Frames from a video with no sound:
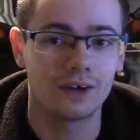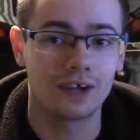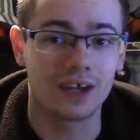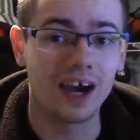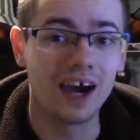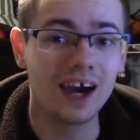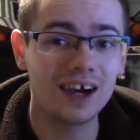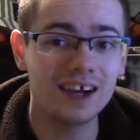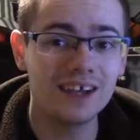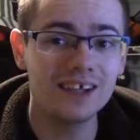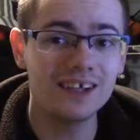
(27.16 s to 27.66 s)

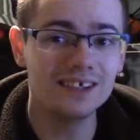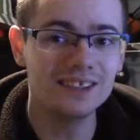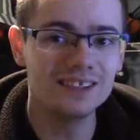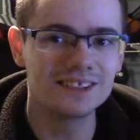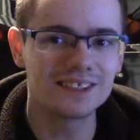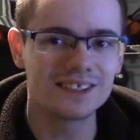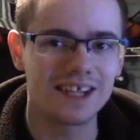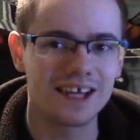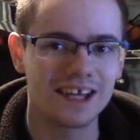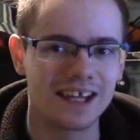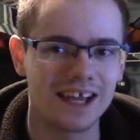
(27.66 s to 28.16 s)
Guardians
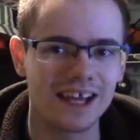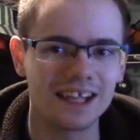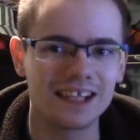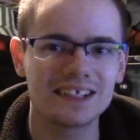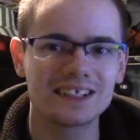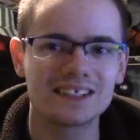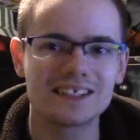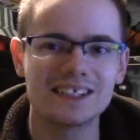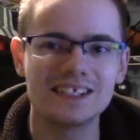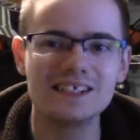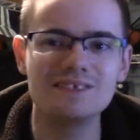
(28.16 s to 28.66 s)
of the
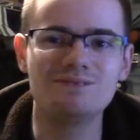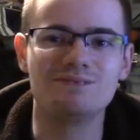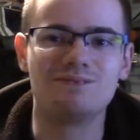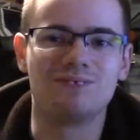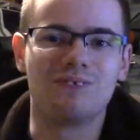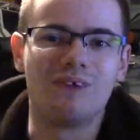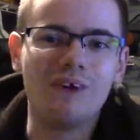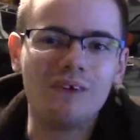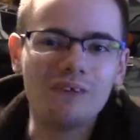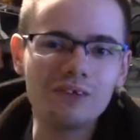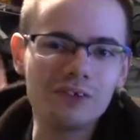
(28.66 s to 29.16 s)
Galaxy
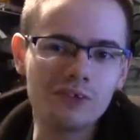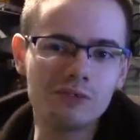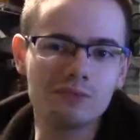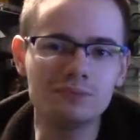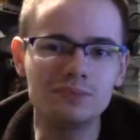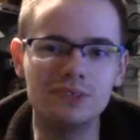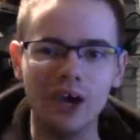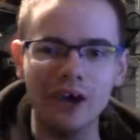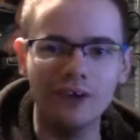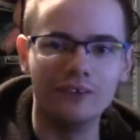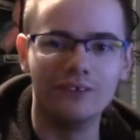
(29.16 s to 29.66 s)
Volume
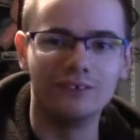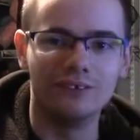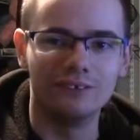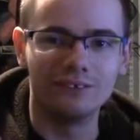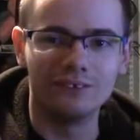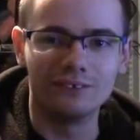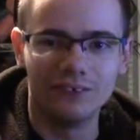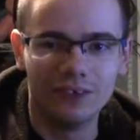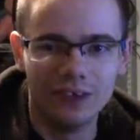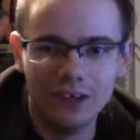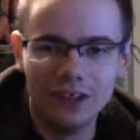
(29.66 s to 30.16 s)
2.
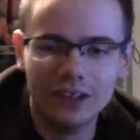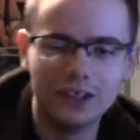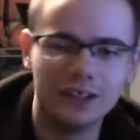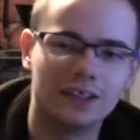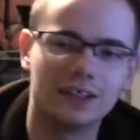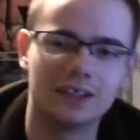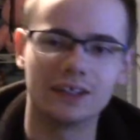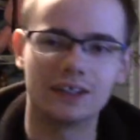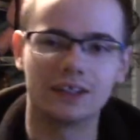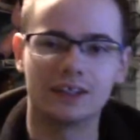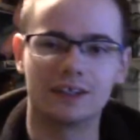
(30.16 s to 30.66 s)

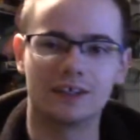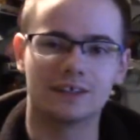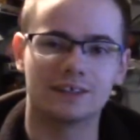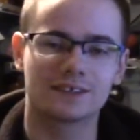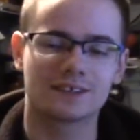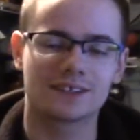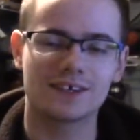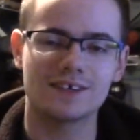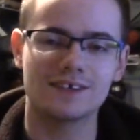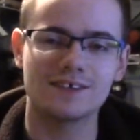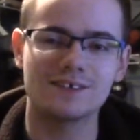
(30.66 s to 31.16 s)

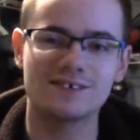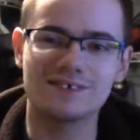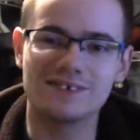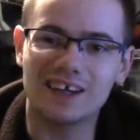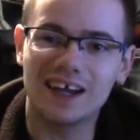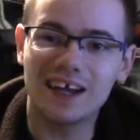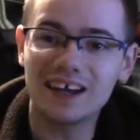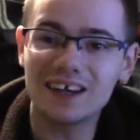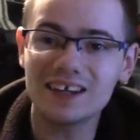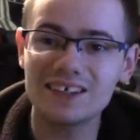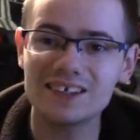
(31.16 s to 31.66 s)
So,
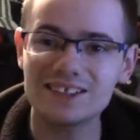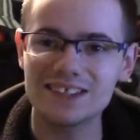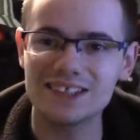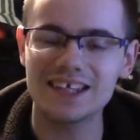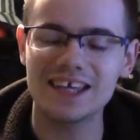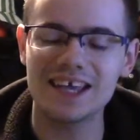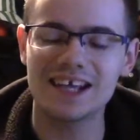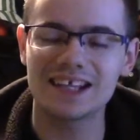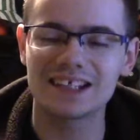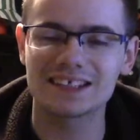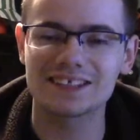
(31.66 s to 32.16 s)
Guardians of the
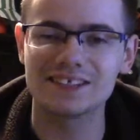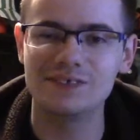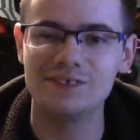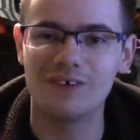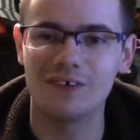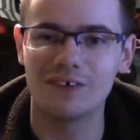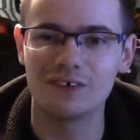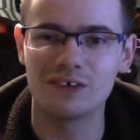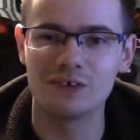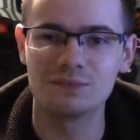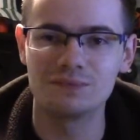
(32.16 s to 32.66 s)
Galaxy
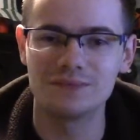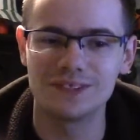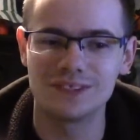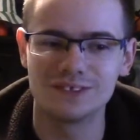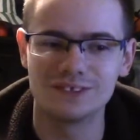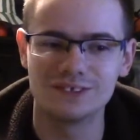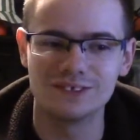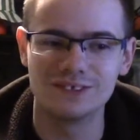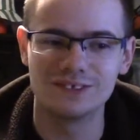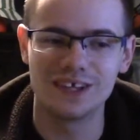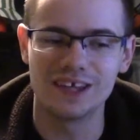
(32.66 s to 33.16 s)
Volume
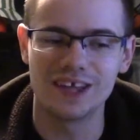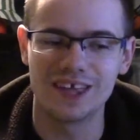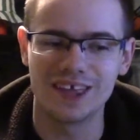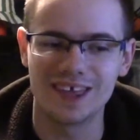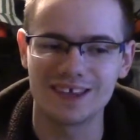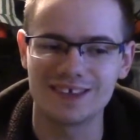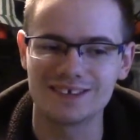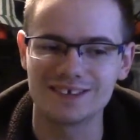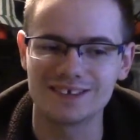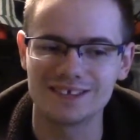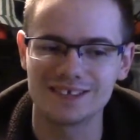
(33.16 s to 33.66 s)
2
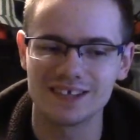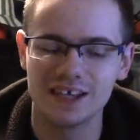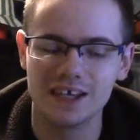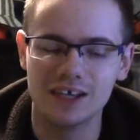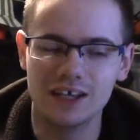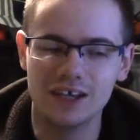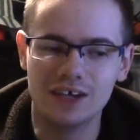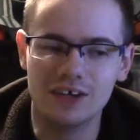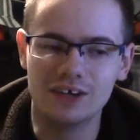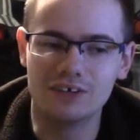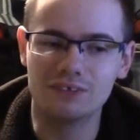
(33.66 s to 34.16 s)
is,
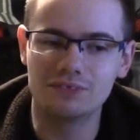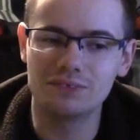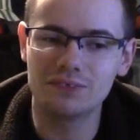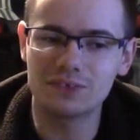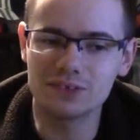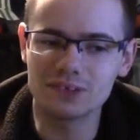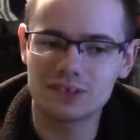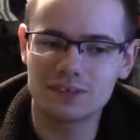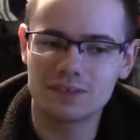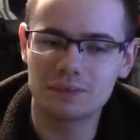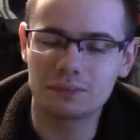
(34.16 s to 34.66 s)
of
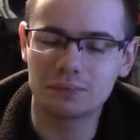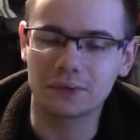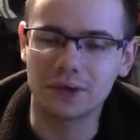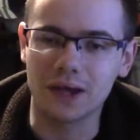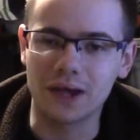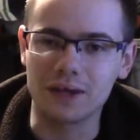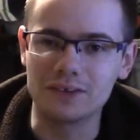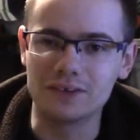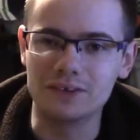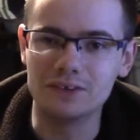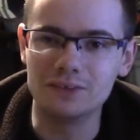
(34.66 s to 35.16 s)
course, the
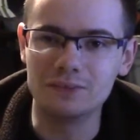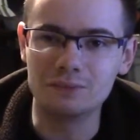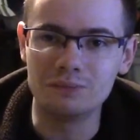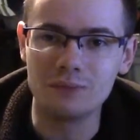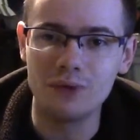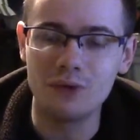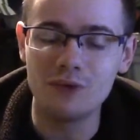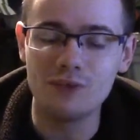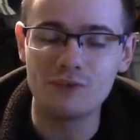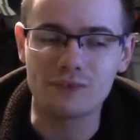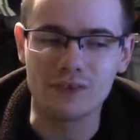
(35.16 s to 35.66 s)
brand new
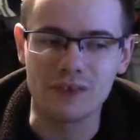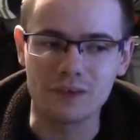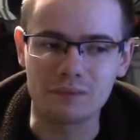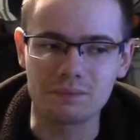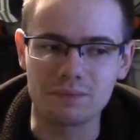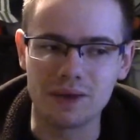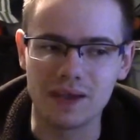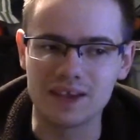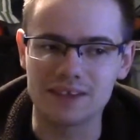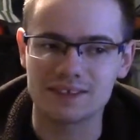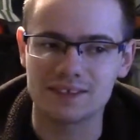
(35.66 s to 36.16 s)
movie
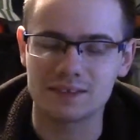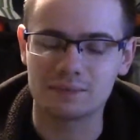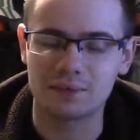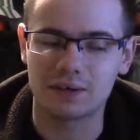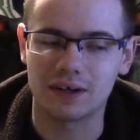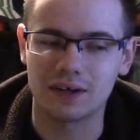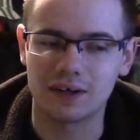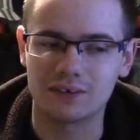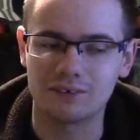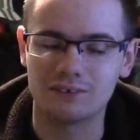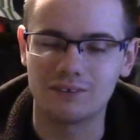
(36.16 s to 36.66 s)
based
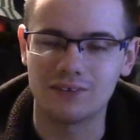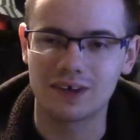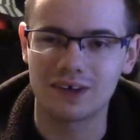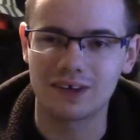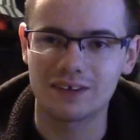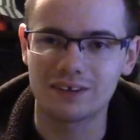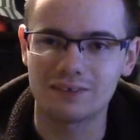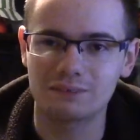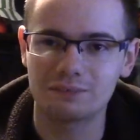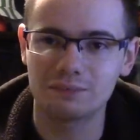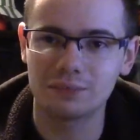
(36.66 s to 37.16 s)
upon
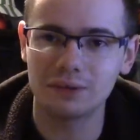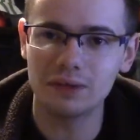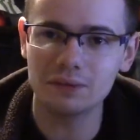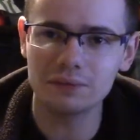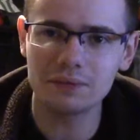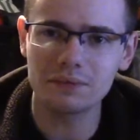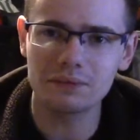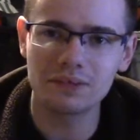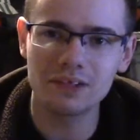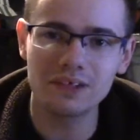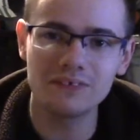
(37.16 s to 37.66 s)

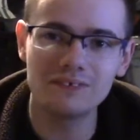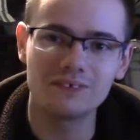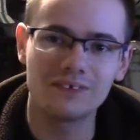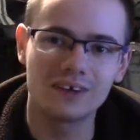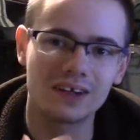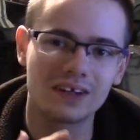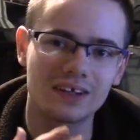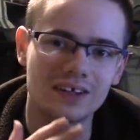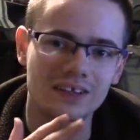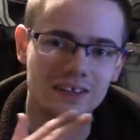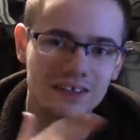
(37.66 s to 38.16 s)
probably
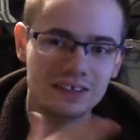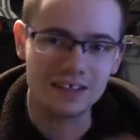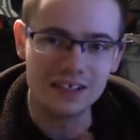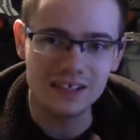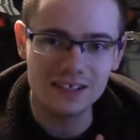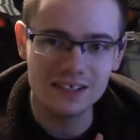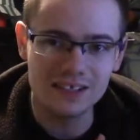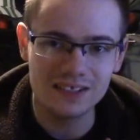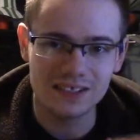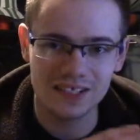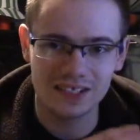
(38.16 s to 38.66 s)
one of
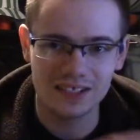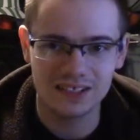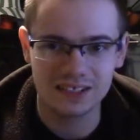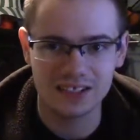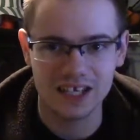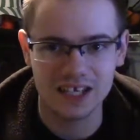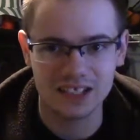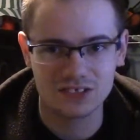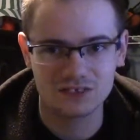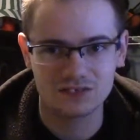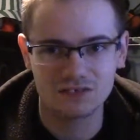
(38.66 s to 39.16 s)
the
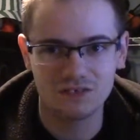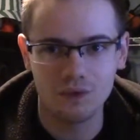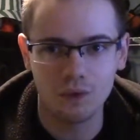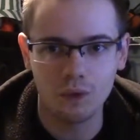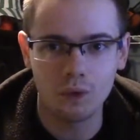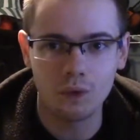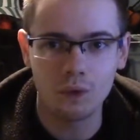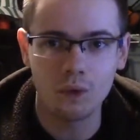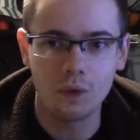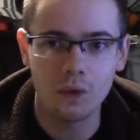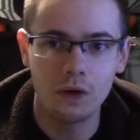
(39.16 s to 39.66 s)

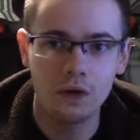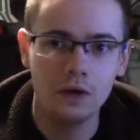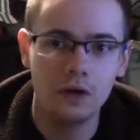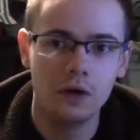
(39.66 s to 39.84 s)
successful